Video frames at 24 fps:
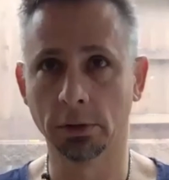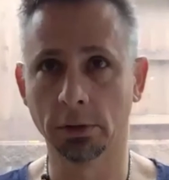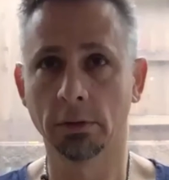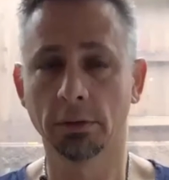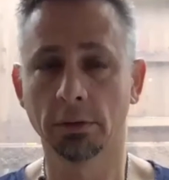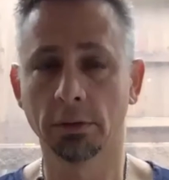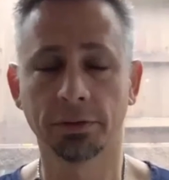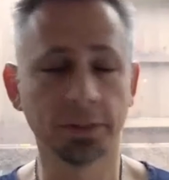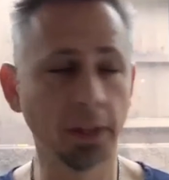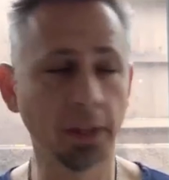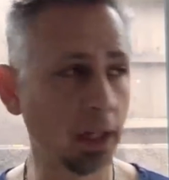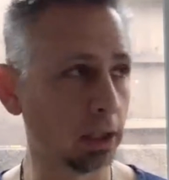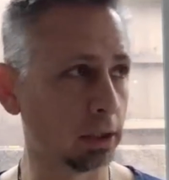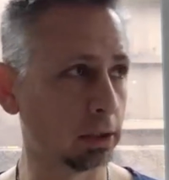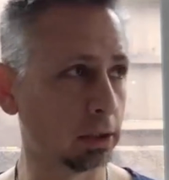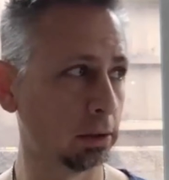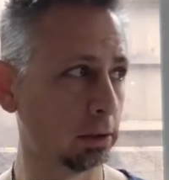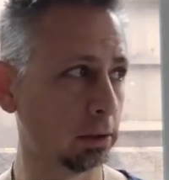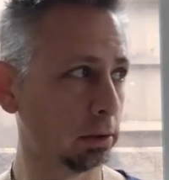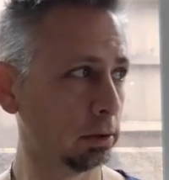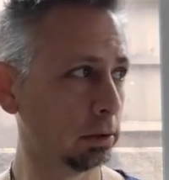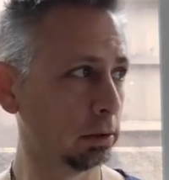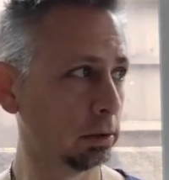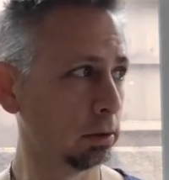Fuck,
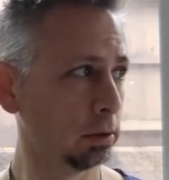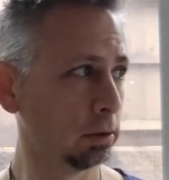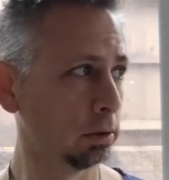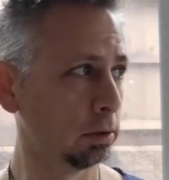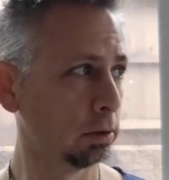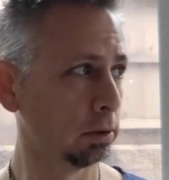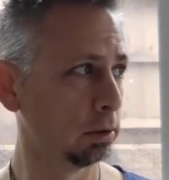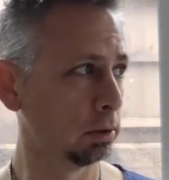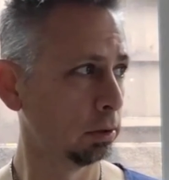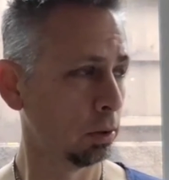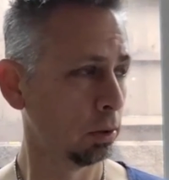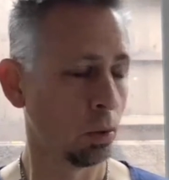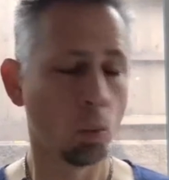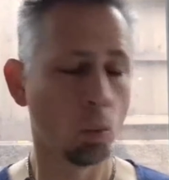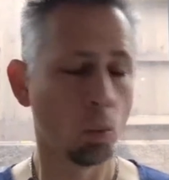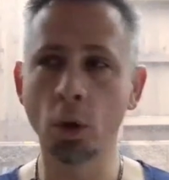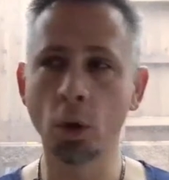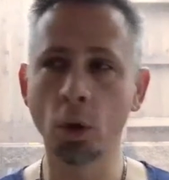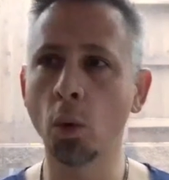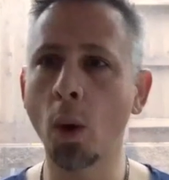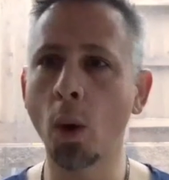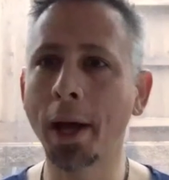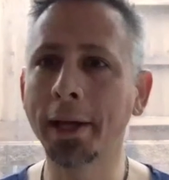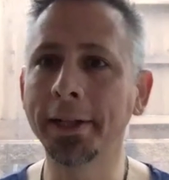what
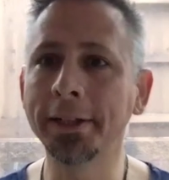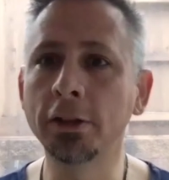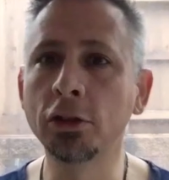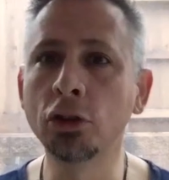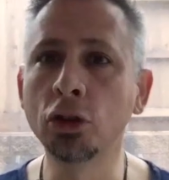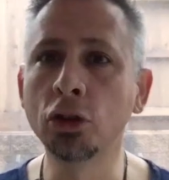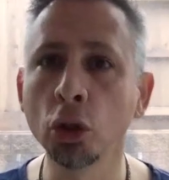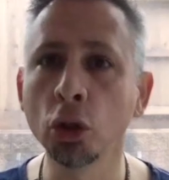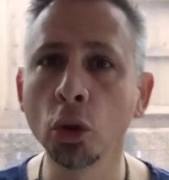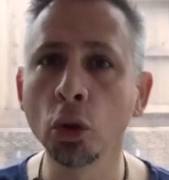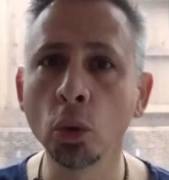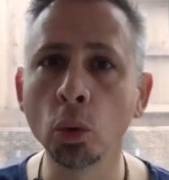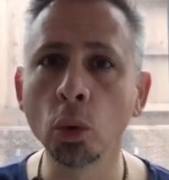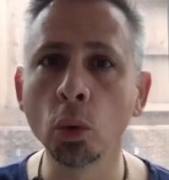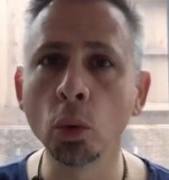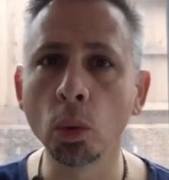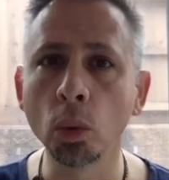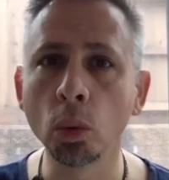do I do?